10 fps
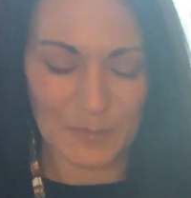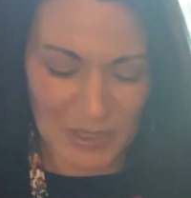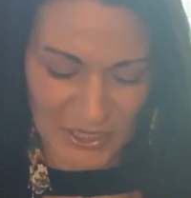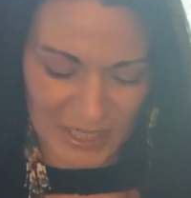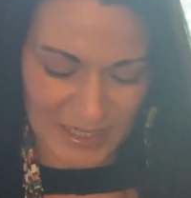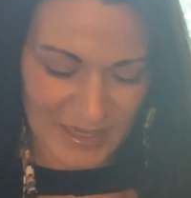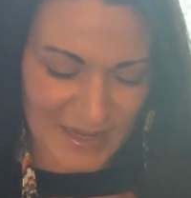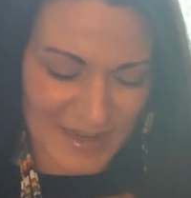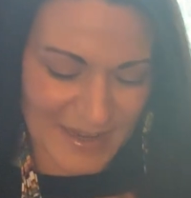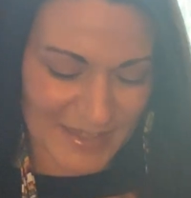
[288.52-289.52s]
Spirit.
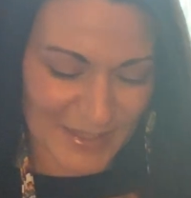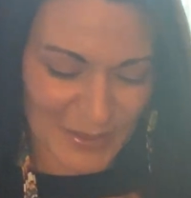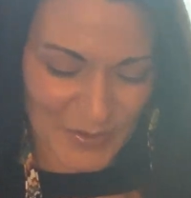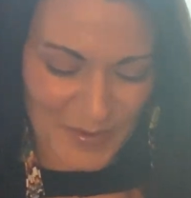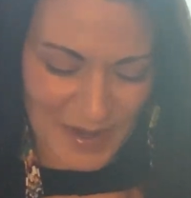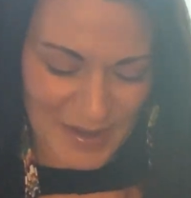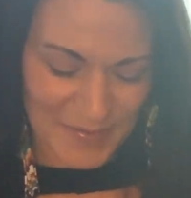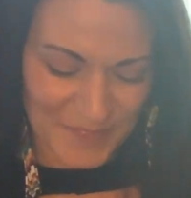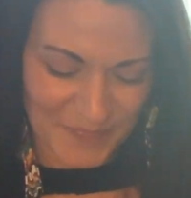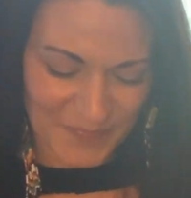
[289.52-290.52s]
So
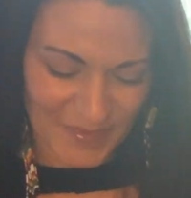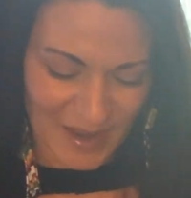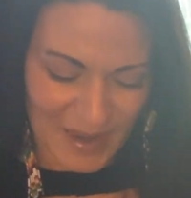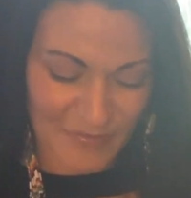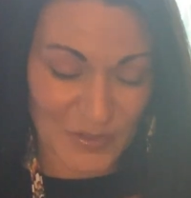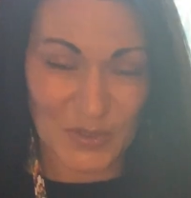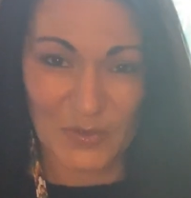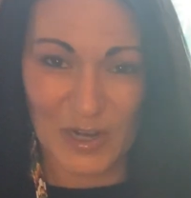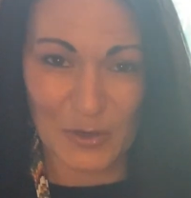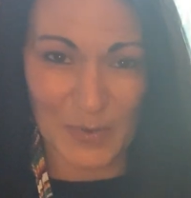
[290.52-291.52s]
I've used
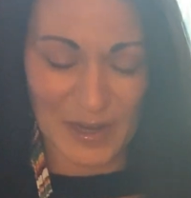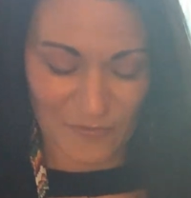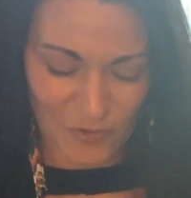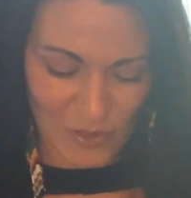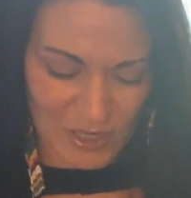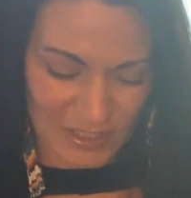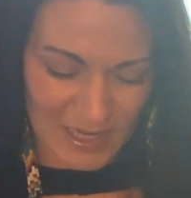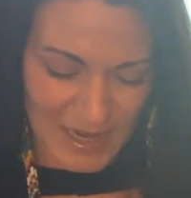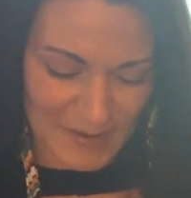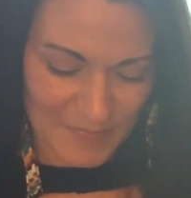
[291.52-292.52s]
Rider-Waite for a long
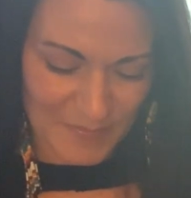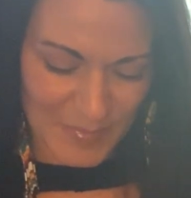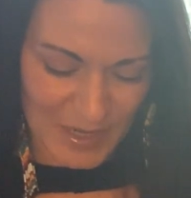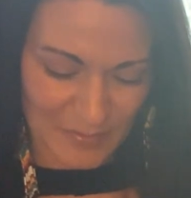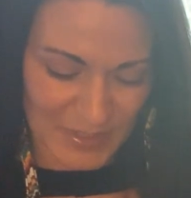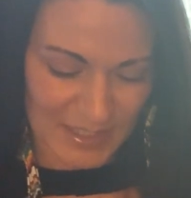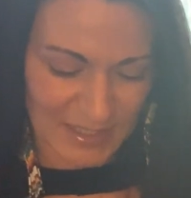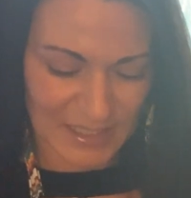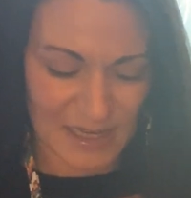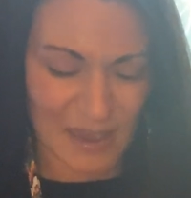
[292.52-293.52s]
time, but I
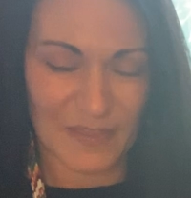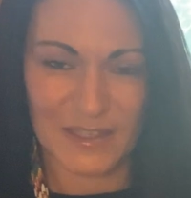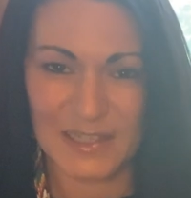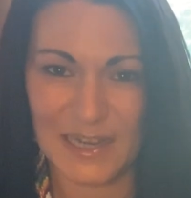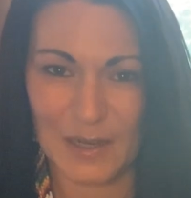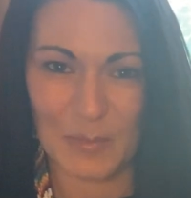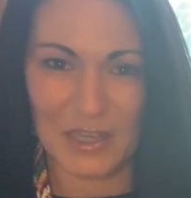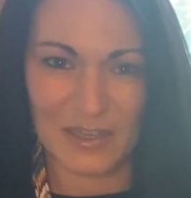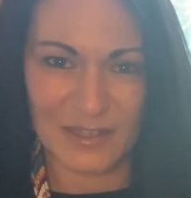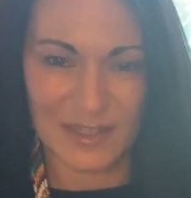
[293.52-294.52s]
recently got this deck
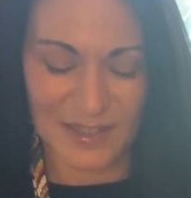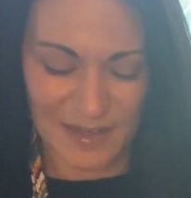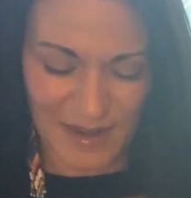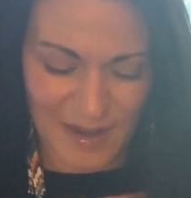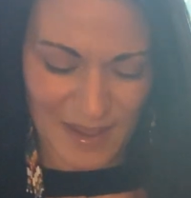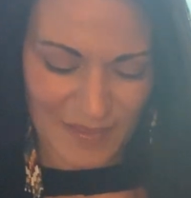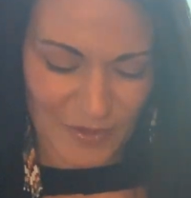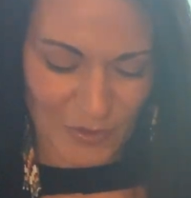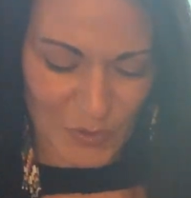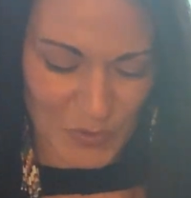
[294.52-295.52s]
because
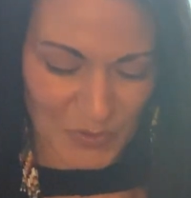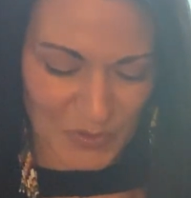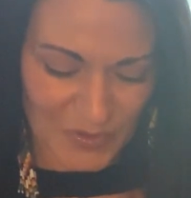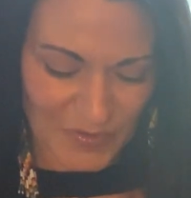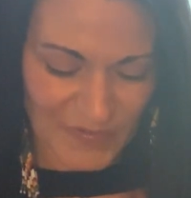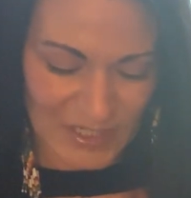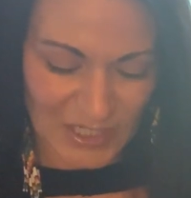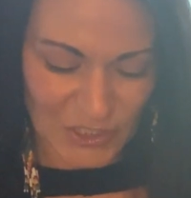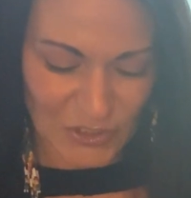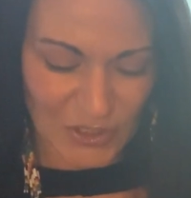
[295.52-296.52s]
they're cool, they're
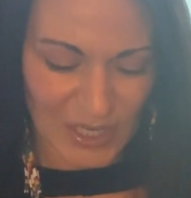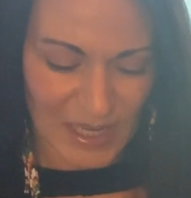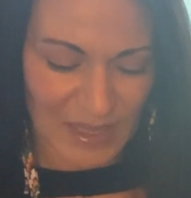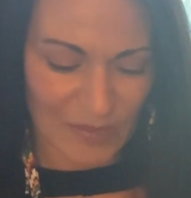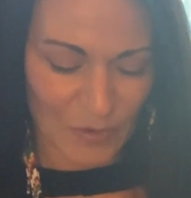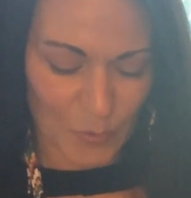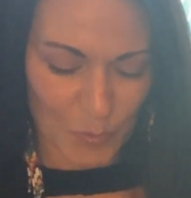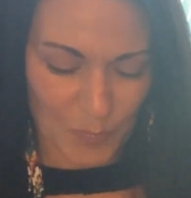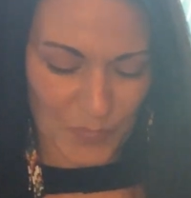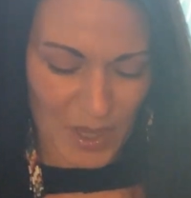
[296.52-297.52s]
vintage looking, they're
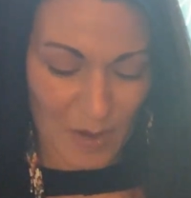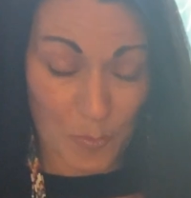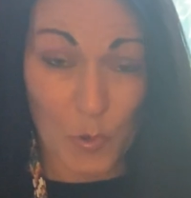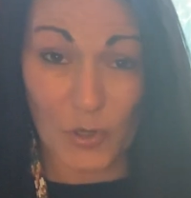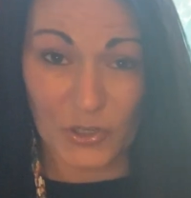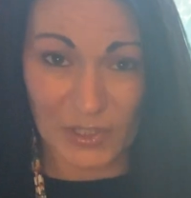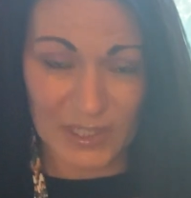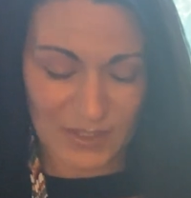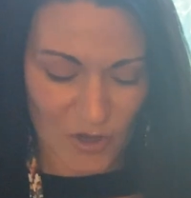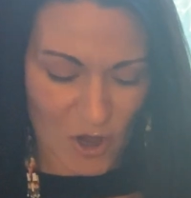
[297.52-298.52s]

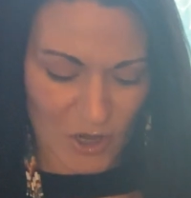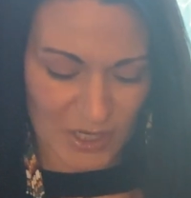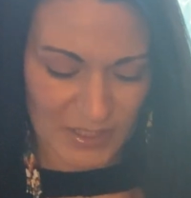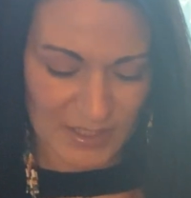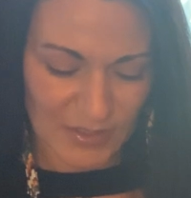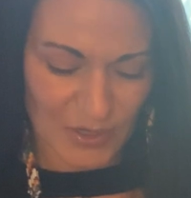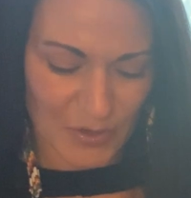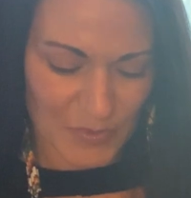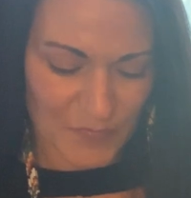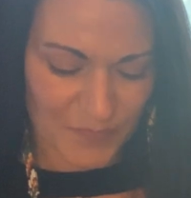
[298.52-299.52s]
borderless cards,
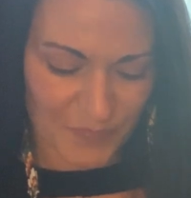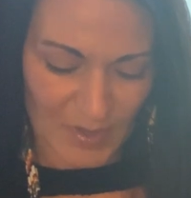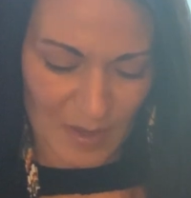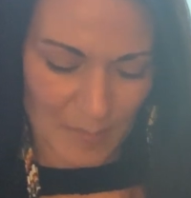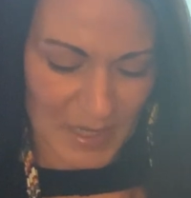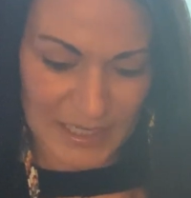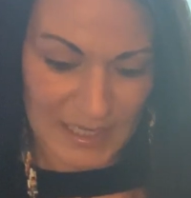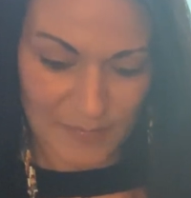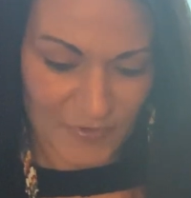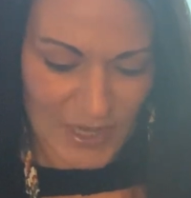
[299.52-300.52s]
so I I
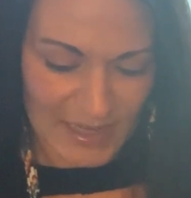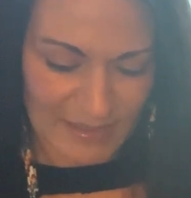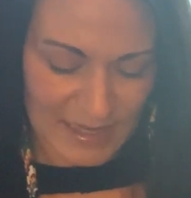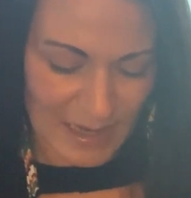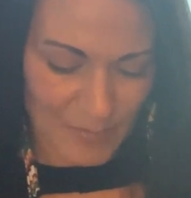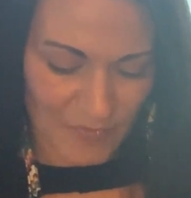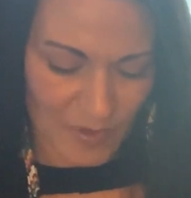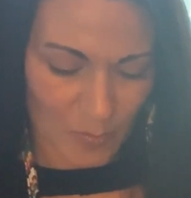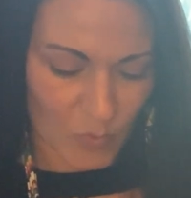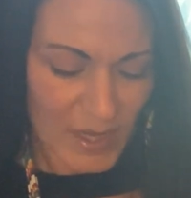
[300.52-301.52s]
keep forgetting the name of
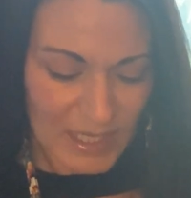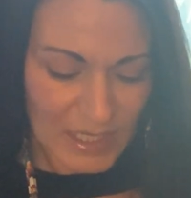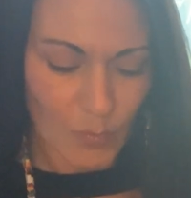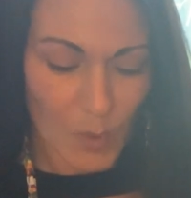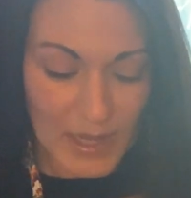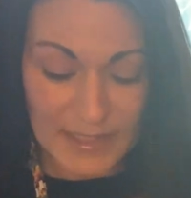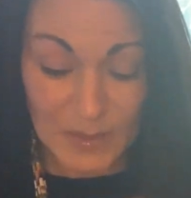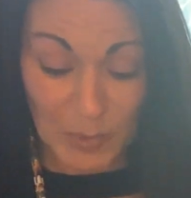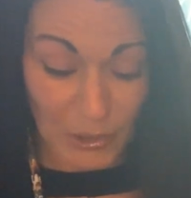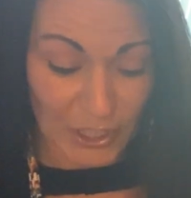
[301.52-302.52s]
them. Radiant Wise
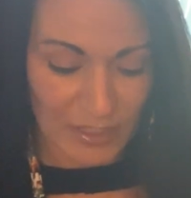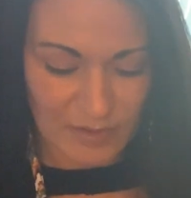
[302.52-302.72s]
Spirit.